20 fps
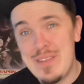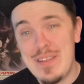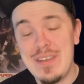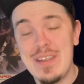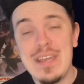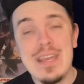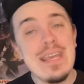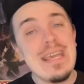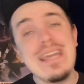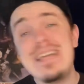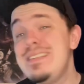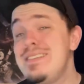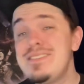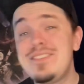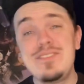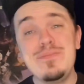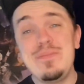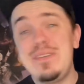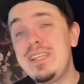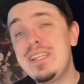and it
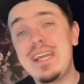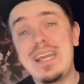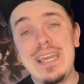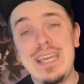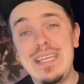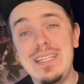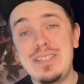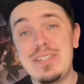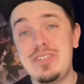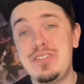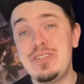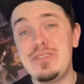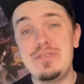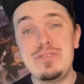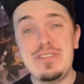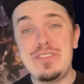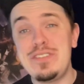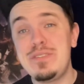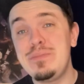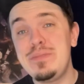doesn't mean I hate the show,
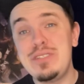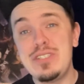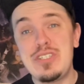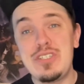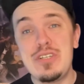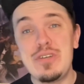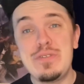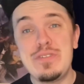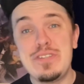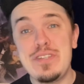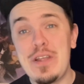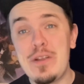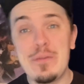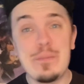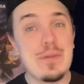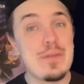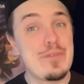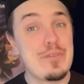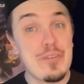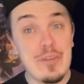and it doesn't mean the show's
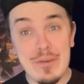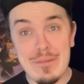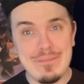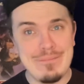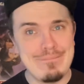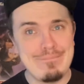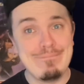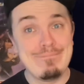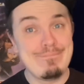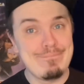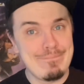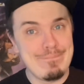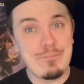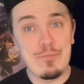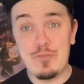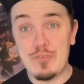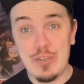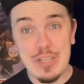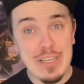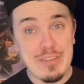terrible, so
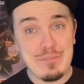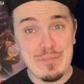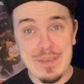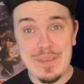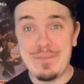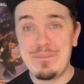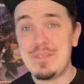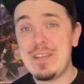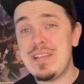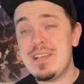forgive me,